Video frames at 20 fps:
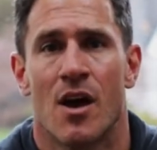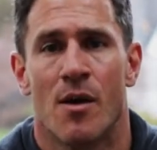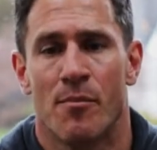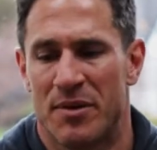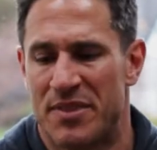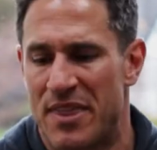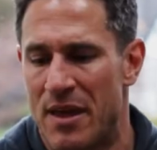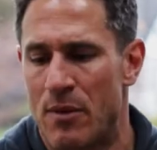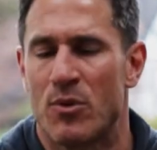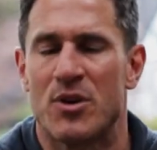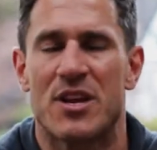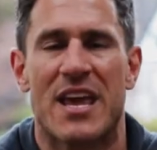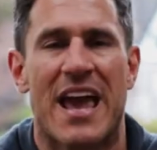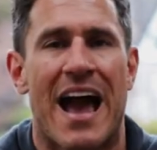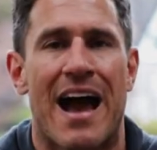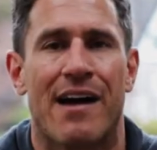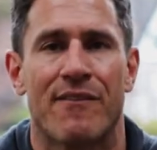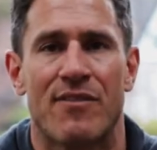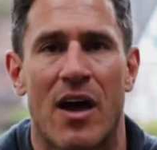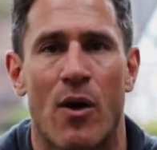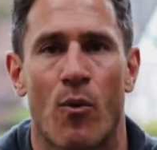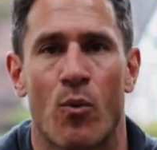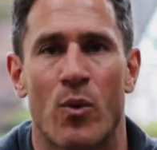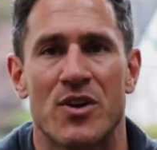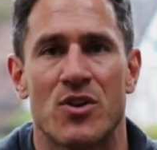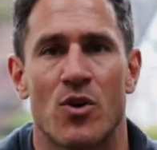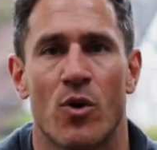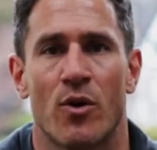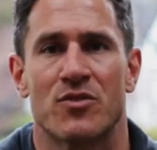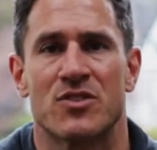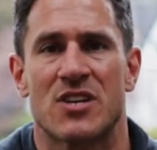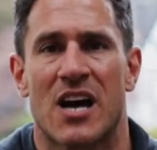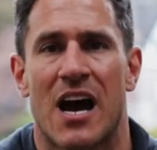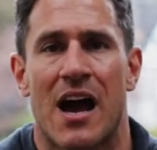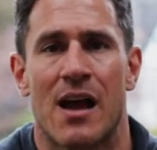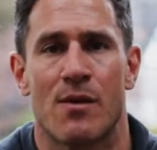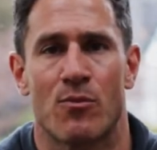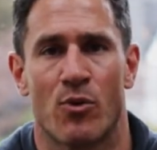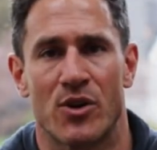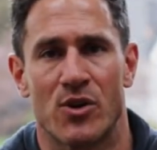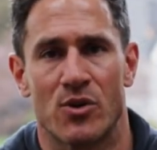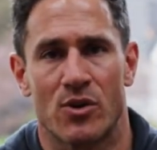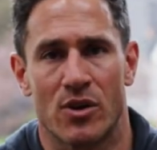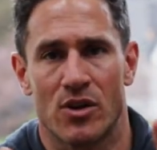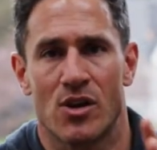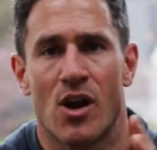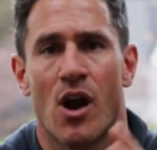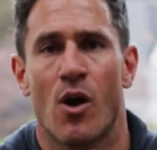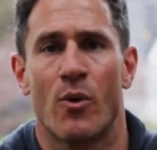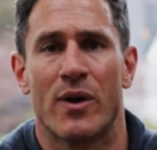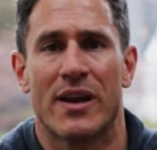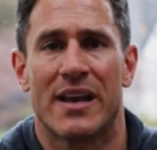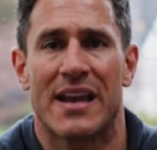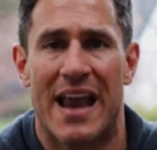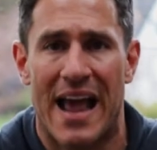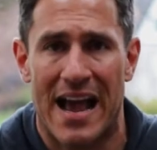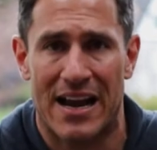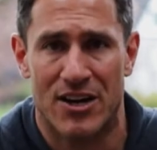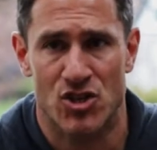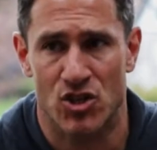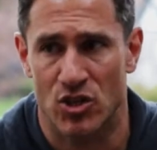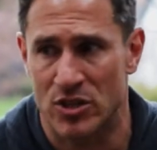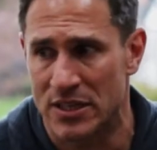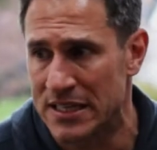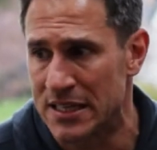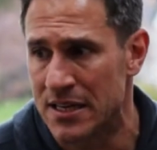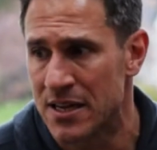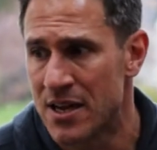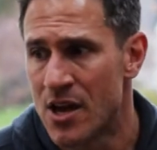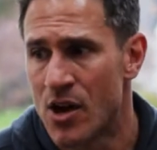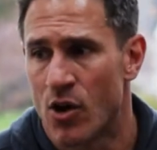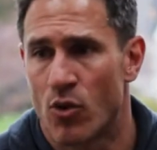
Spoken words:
But then when you have that window of time where you can go in and actually